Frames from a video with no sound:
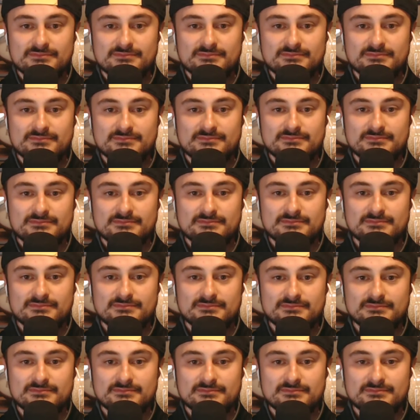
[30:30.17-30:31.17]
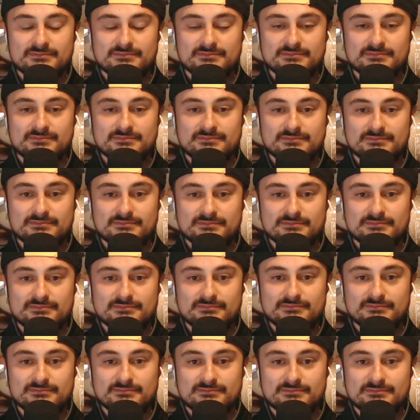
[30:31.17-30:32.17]

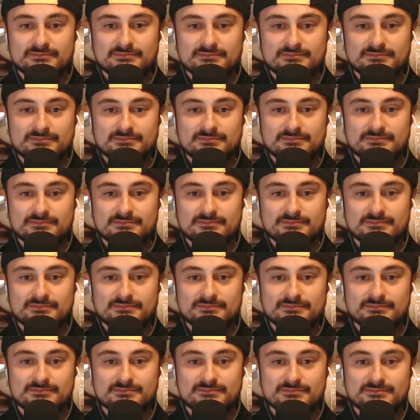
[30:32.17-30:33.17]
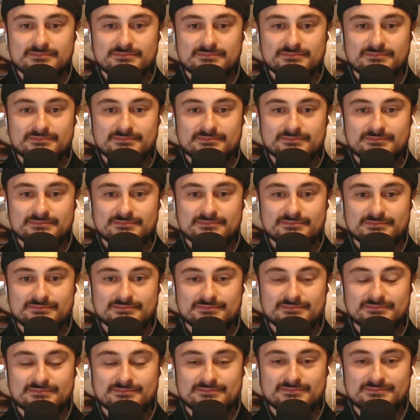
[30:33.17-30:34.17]

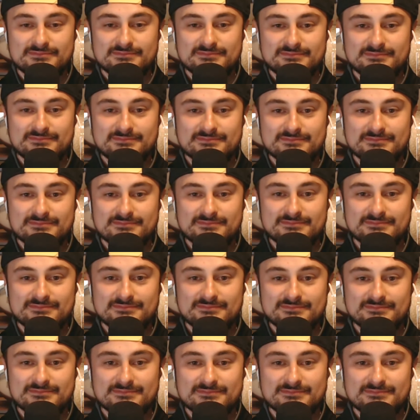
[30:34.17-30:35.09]
(silent)